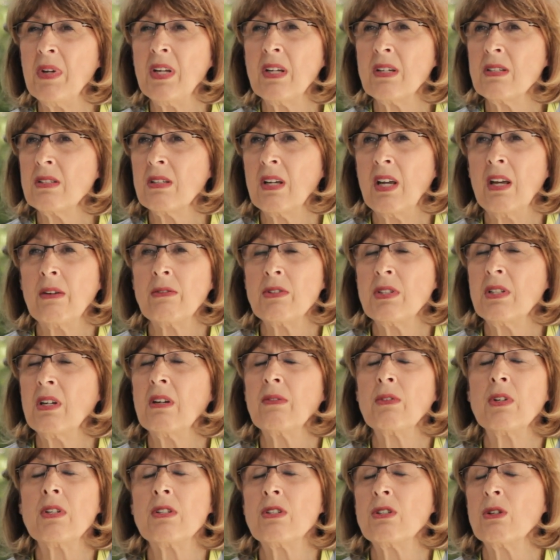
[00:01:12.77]
because I was
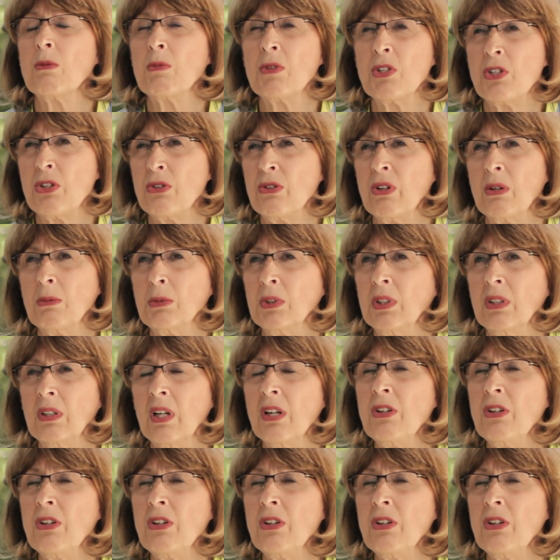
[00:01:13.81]
having so much trouble